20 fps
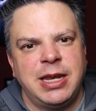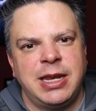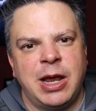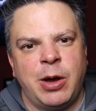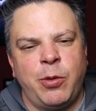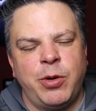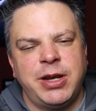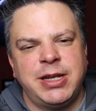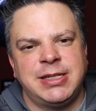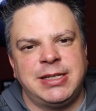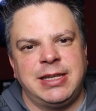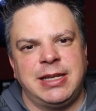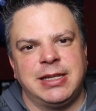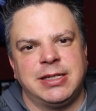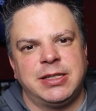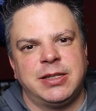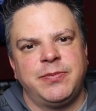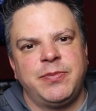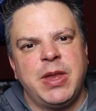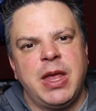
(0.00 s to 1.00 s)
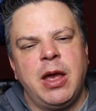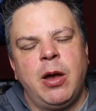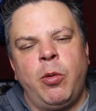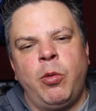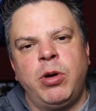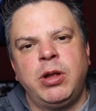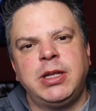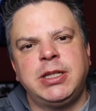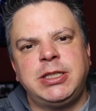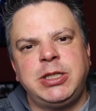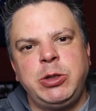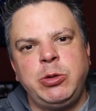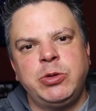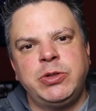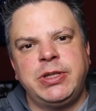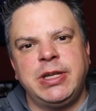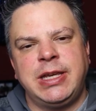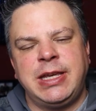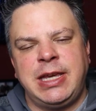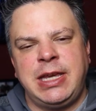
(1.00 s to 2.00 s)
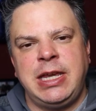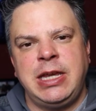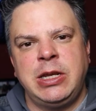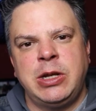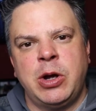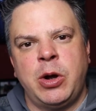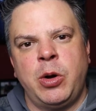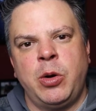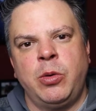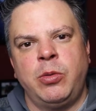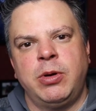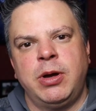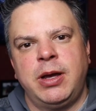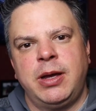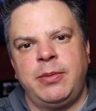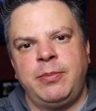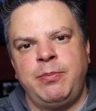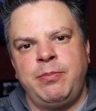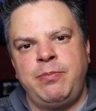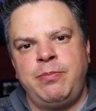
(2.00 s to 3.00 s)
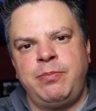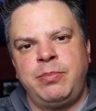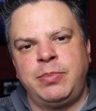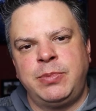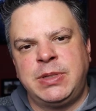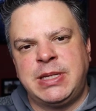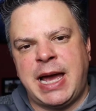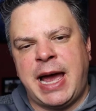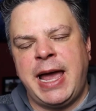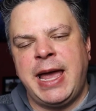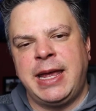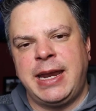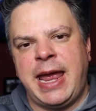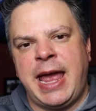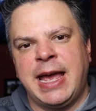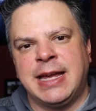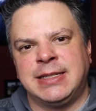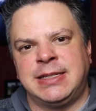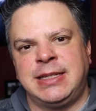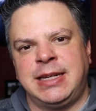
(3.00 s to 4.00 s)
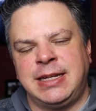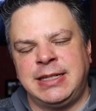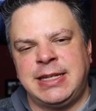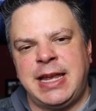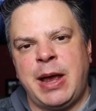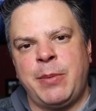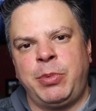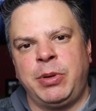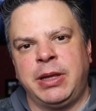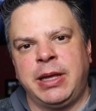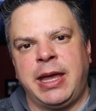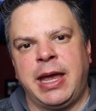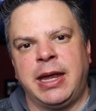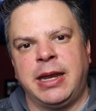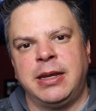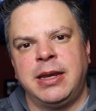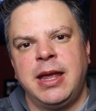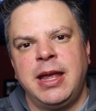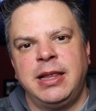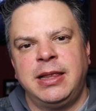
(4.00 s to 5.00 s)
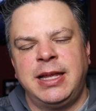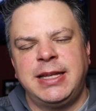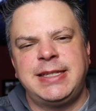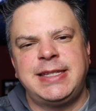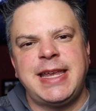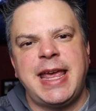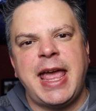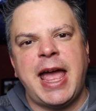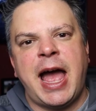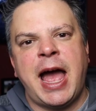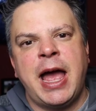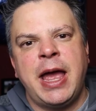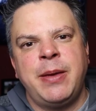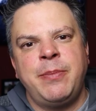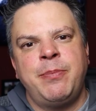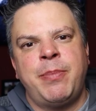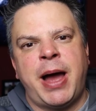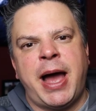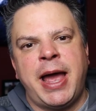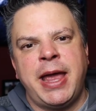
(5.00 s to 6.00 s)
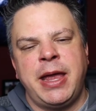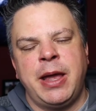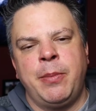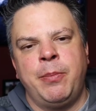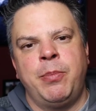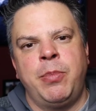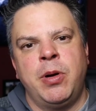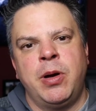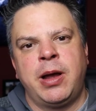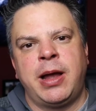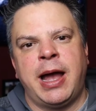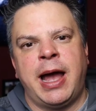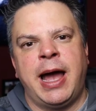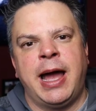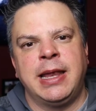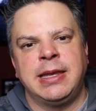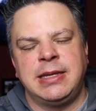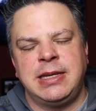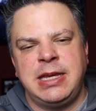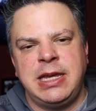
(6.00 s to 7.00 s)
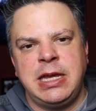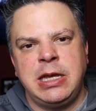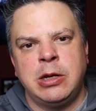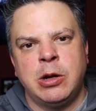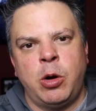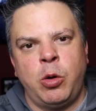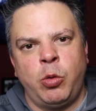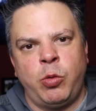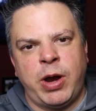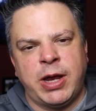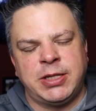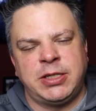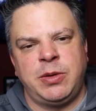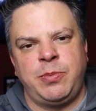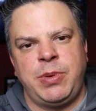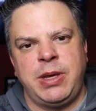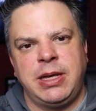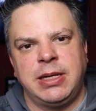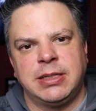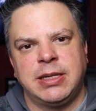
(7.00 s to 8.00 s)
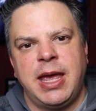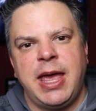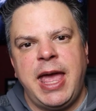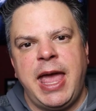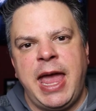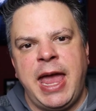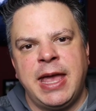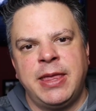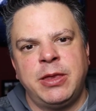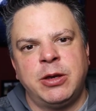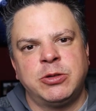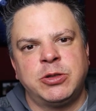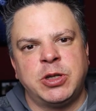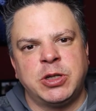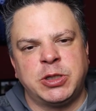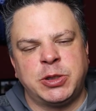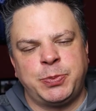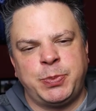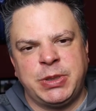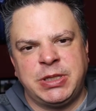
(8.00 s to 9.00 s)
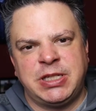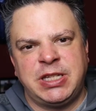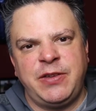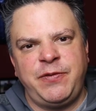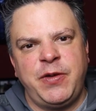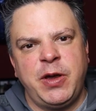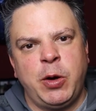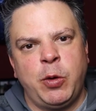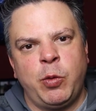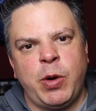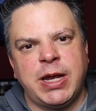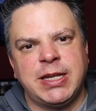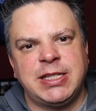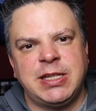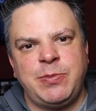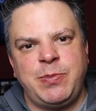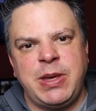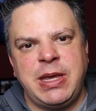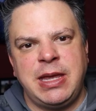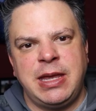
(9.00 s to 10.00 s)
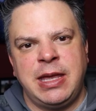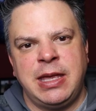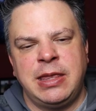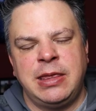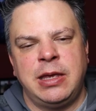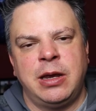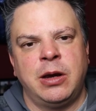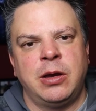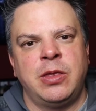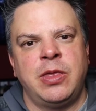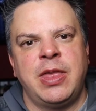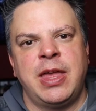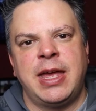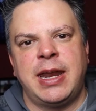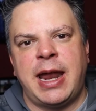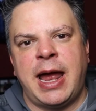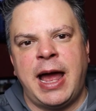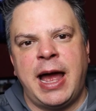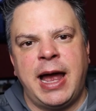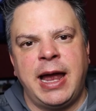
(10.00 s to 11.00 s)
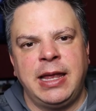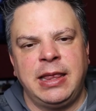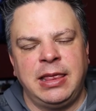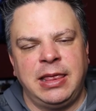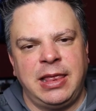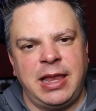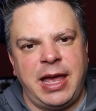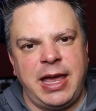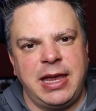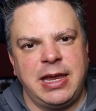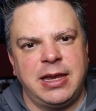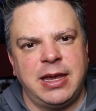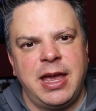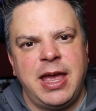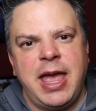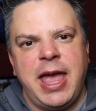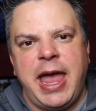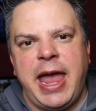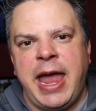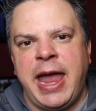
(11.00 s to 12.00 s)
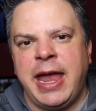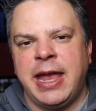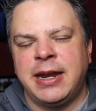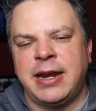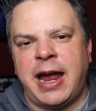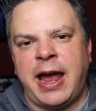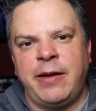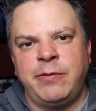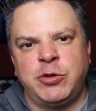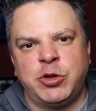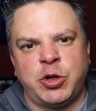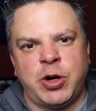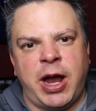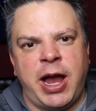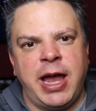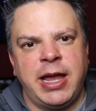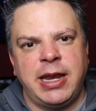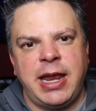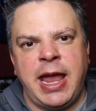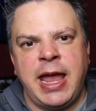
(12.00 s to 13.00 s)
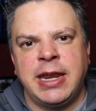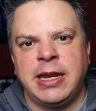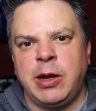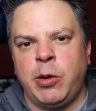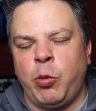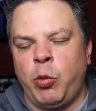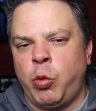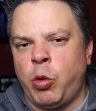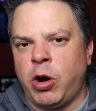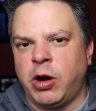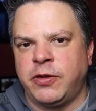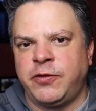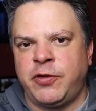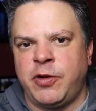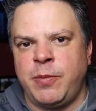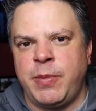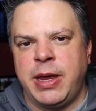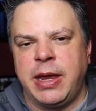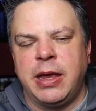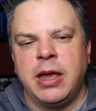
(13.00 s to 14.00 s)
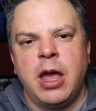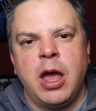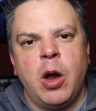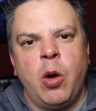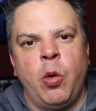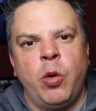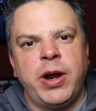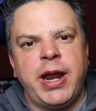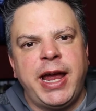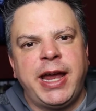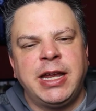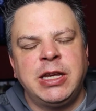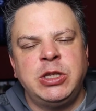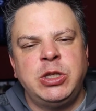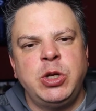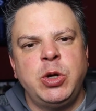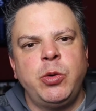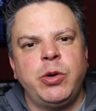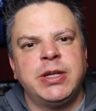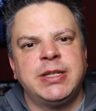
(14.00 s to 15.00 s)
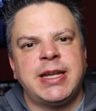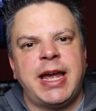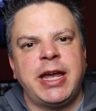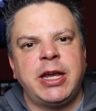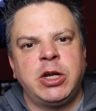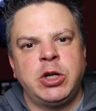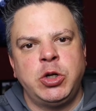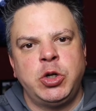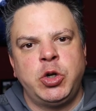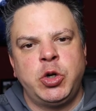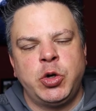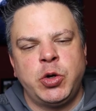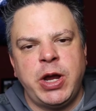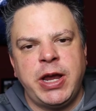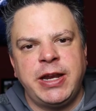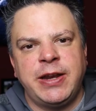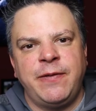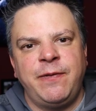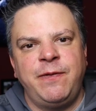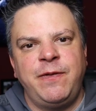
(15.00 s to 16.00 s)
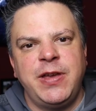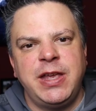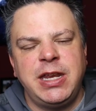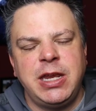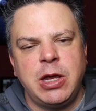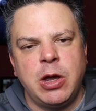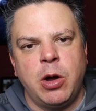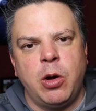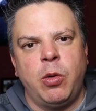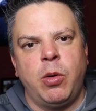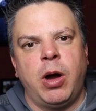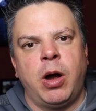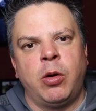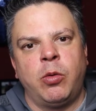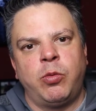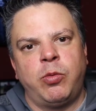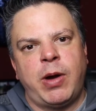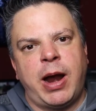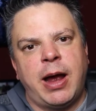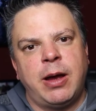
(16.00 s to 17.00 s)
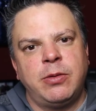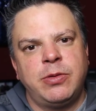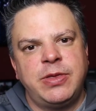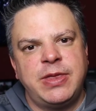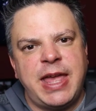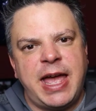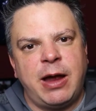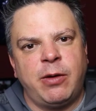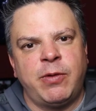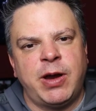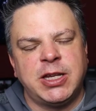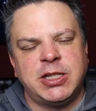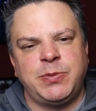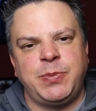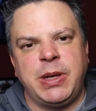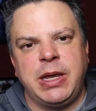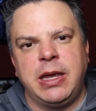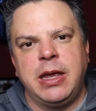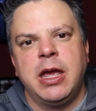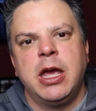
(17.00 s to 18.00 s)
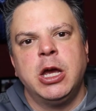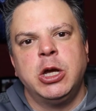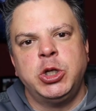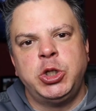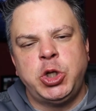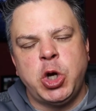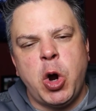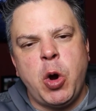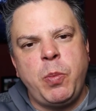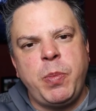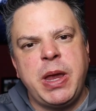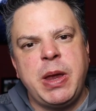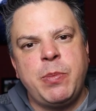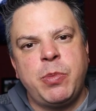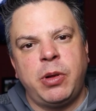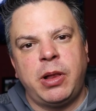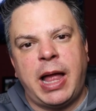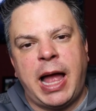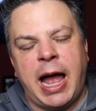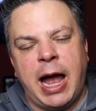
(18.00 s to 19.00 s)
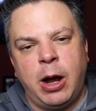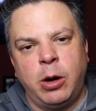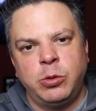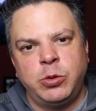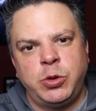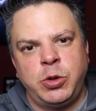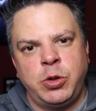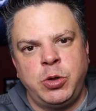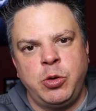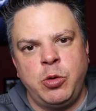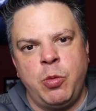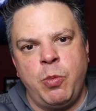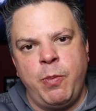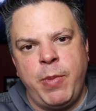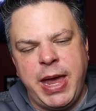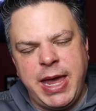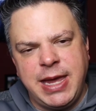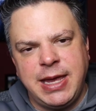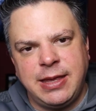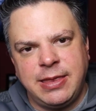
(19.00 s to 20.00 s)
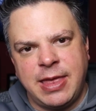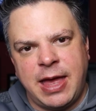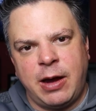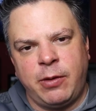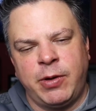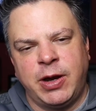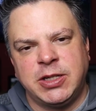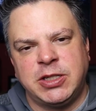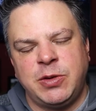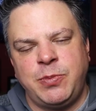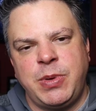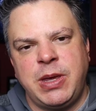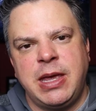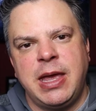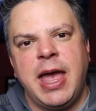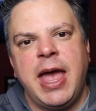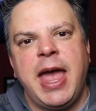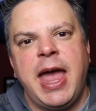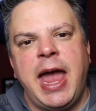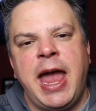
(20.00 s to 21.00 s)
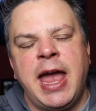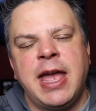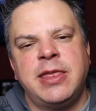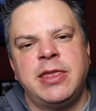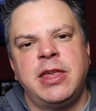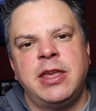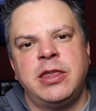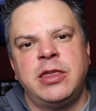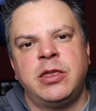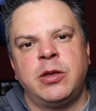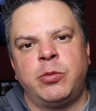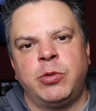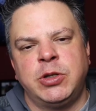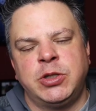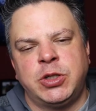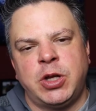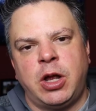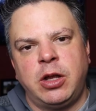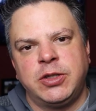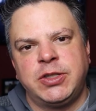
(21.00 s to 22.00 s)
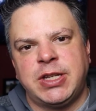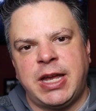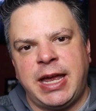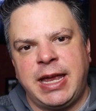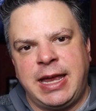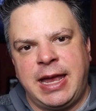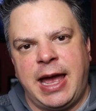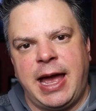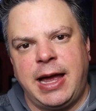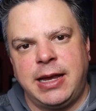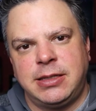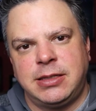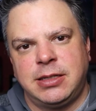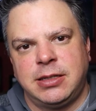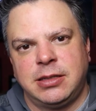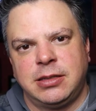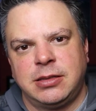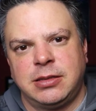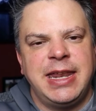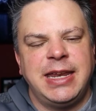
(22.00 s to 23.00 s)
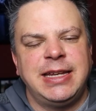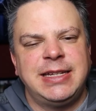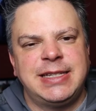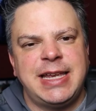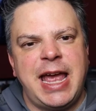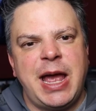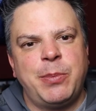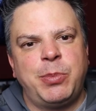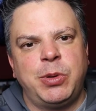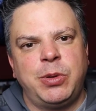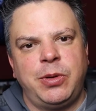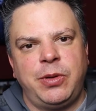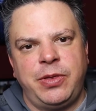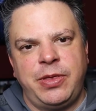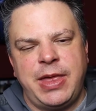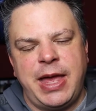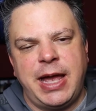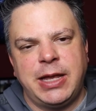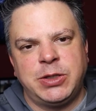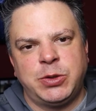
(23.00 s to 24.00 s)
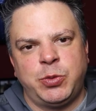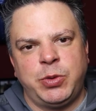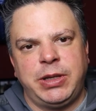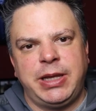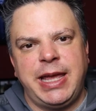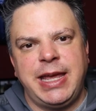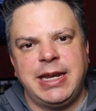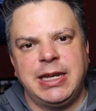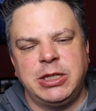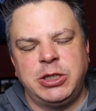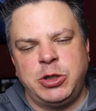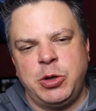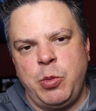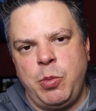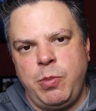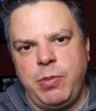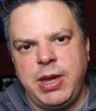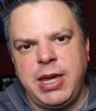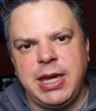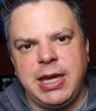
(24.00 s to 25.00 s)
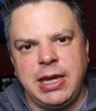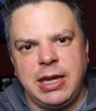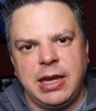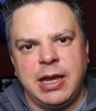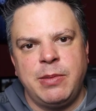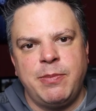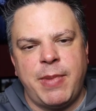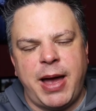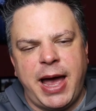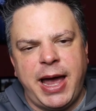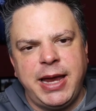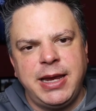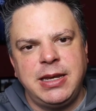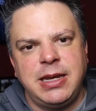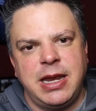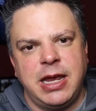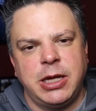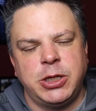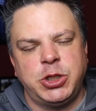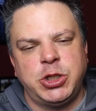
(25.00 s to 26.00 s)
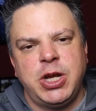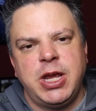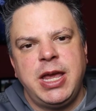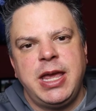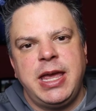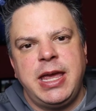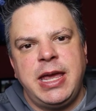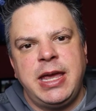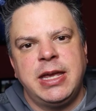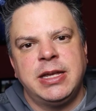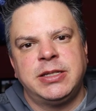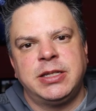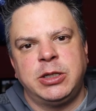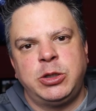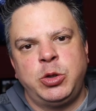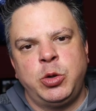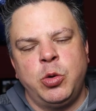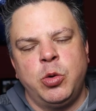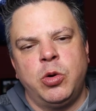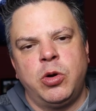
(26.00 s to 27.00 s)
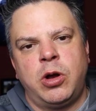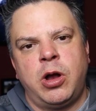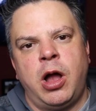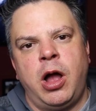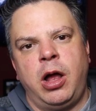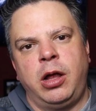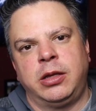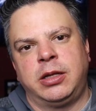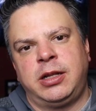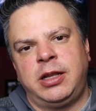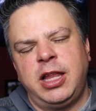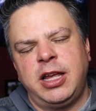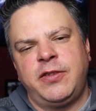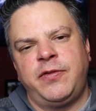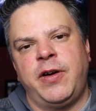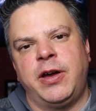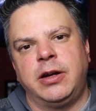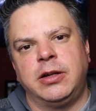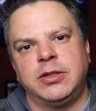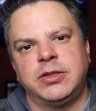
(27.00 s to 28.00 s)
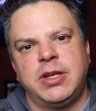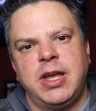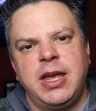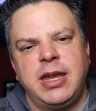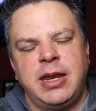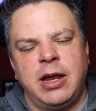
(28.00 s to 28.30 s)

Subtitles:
Now what is this? Well, let's use the keto diet as an example again. Let's say I buy a book on keto recipes and there's a specific recipe in there that I like and I've tried and it worked for me. What I can do is I can create a video around that recipe, show people how to make that recipe, and then the results I got. An example that's related to me in my niche is a tool called ClickFunnels.